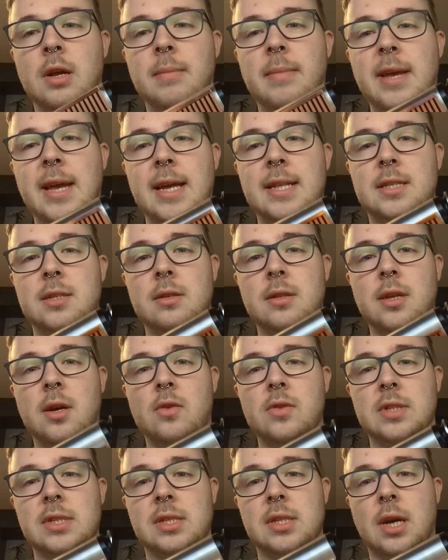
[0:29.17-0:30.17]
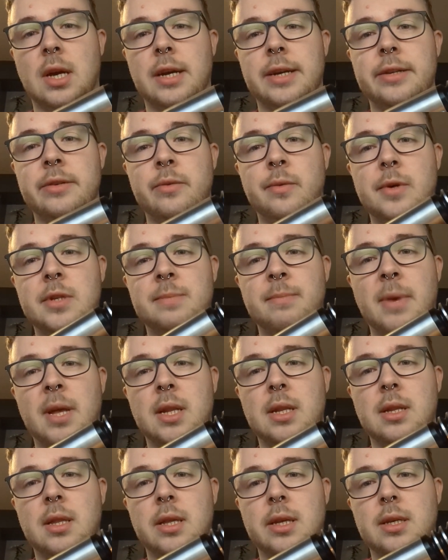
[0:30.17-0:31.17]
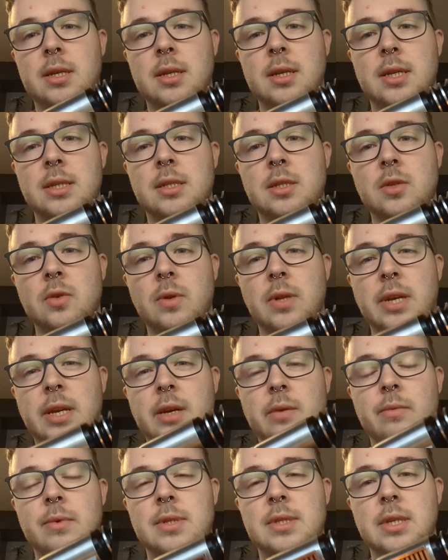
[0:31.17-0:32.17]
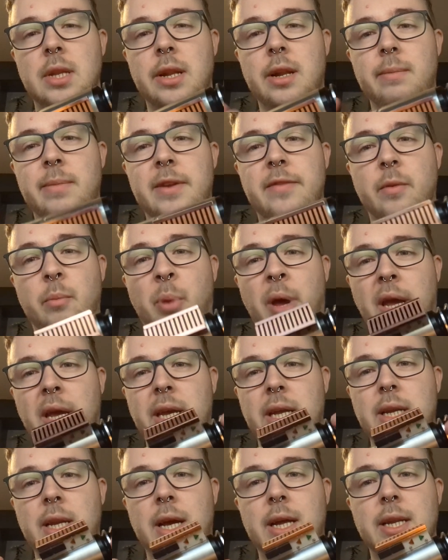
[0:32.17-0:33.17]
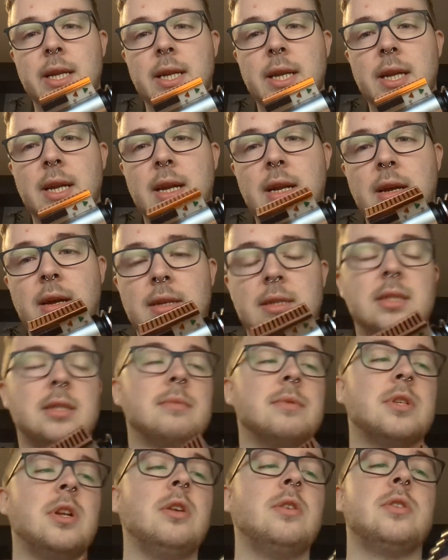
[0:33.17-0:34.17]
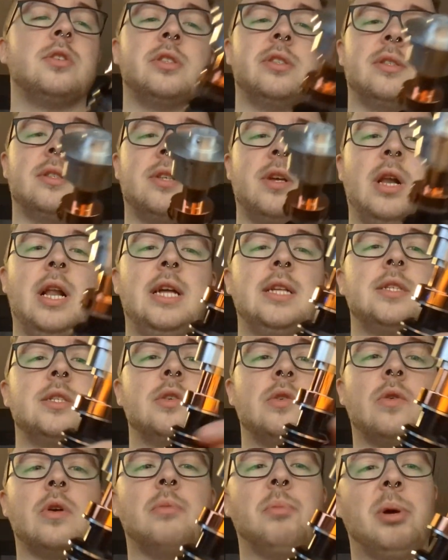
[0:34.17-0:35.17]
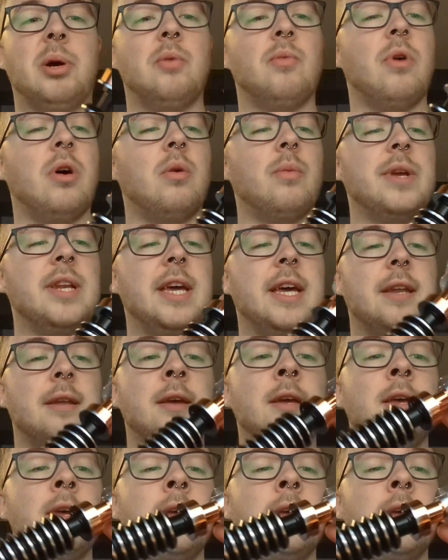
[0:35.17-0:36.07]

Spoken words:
But yeah, it's on the older side, which meant that installing it was a little bit of a pain and it needed a custom solution. So let's talk about what we did.